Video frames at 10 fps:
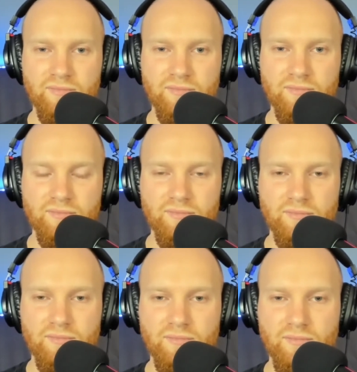
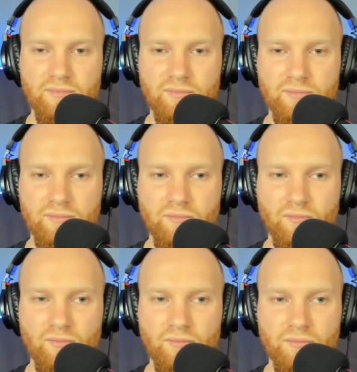
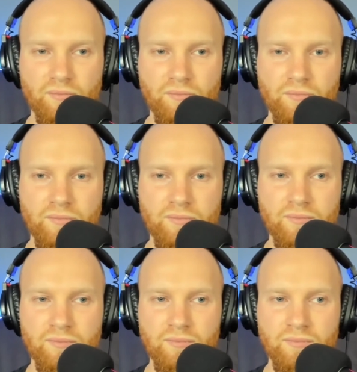
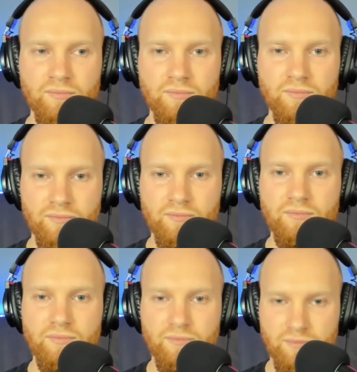
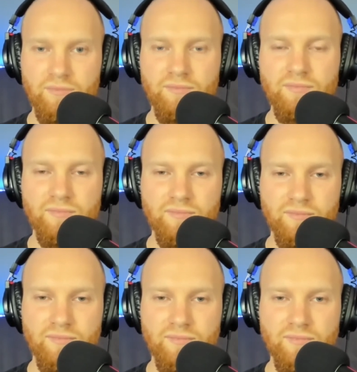
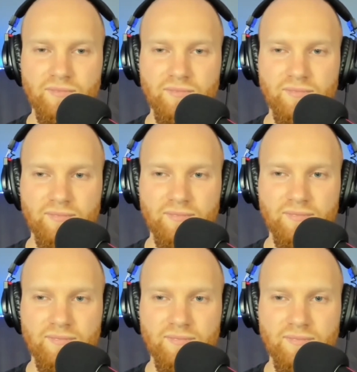
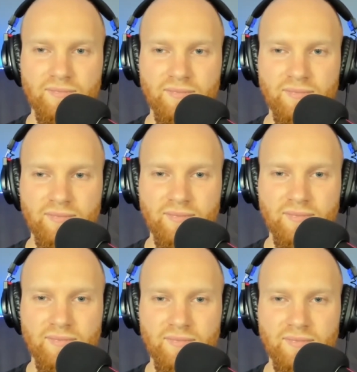
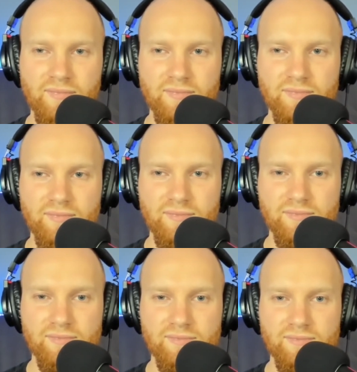
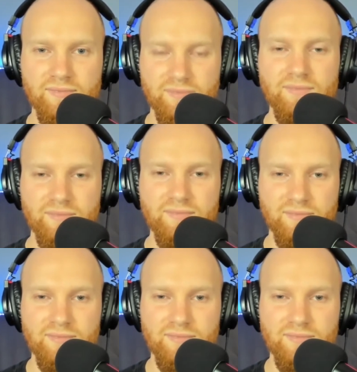This person isn't speaking.